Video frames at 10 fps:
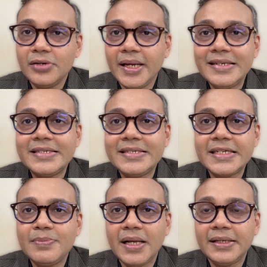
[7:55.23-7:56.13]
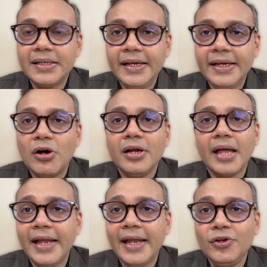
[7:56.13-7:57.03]
wherein 6 monthly or
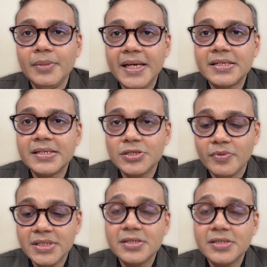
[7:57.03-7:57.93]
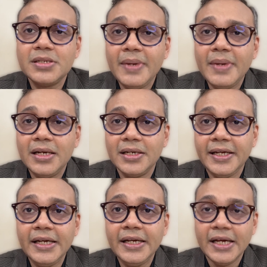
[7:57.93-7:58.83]
annual basis you visit. Similarly,
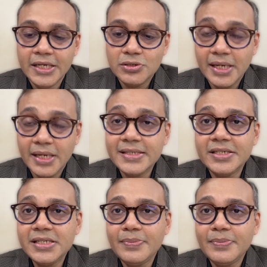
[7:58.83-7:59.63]
so as I just